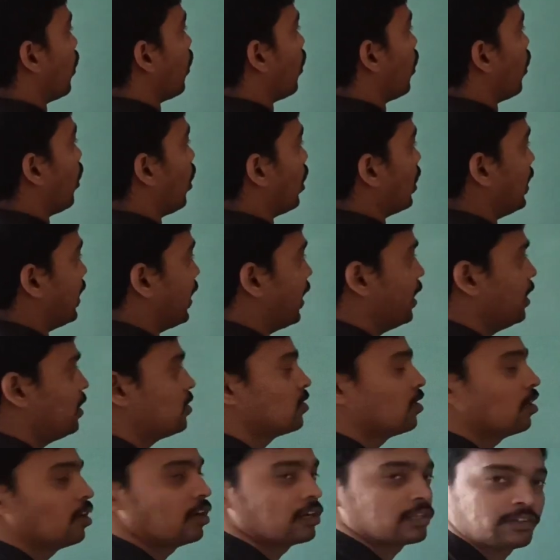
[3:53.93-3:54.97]
Aldehydes
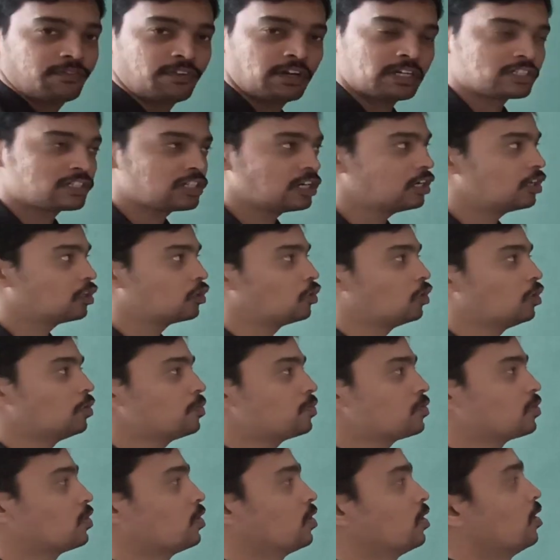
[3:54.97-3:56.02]
are the functional
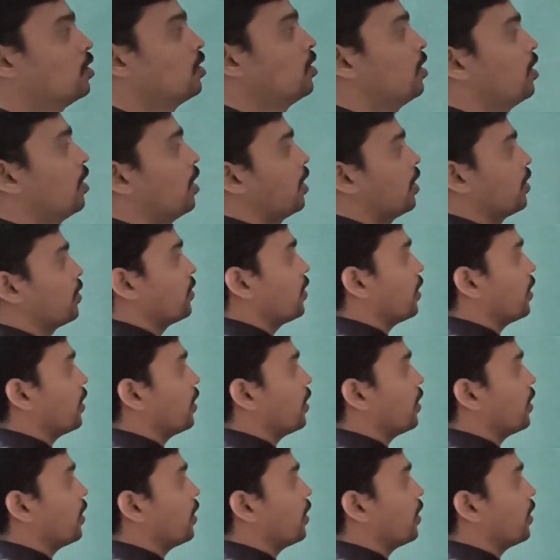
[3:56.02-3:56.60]
groups and